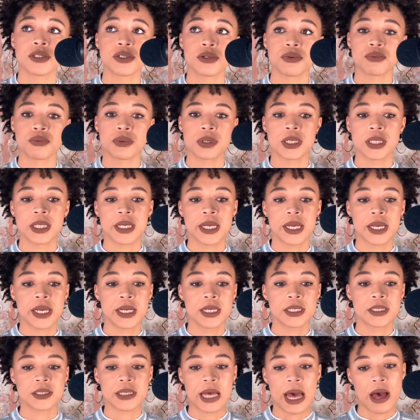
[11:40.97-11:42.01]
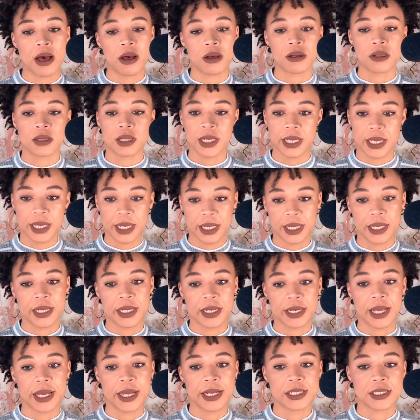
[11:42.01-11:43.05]
to really dial
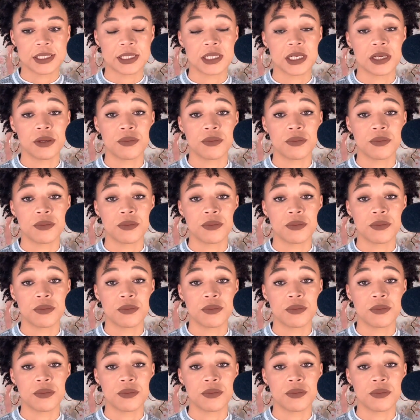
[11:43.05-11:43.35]
in and